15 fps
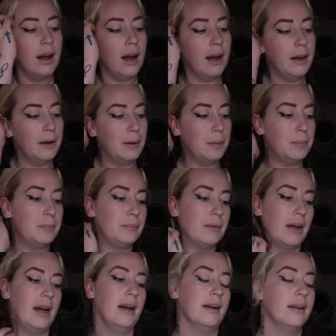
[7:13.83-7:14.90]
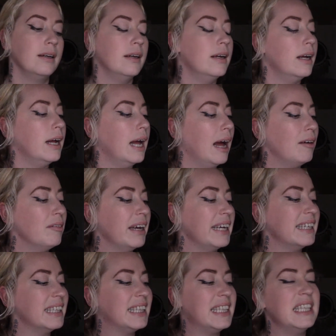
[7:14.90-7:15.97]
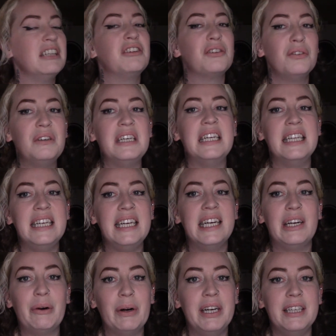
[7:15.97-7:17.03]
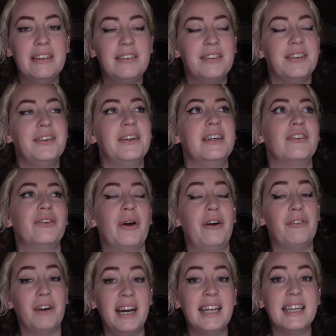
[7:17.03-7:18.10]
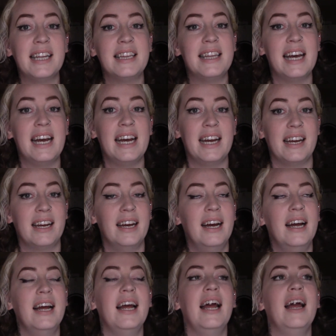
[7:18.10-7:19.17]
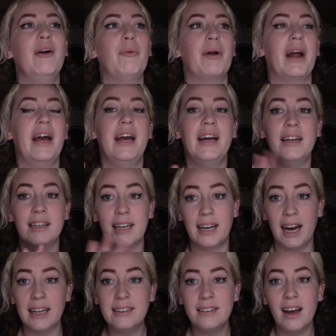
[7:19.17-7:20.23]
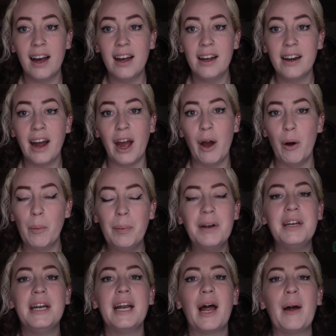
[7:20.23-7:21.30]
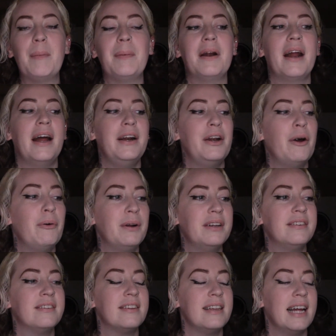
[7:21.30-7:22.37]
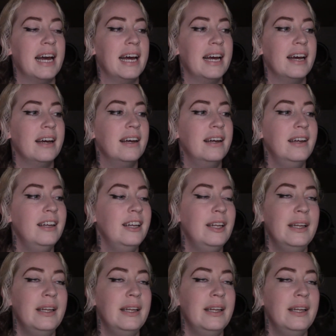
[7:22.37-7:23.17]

I'm like, is this really going to? So I ran the thing, and when it got done, I opened it up, and I noticed that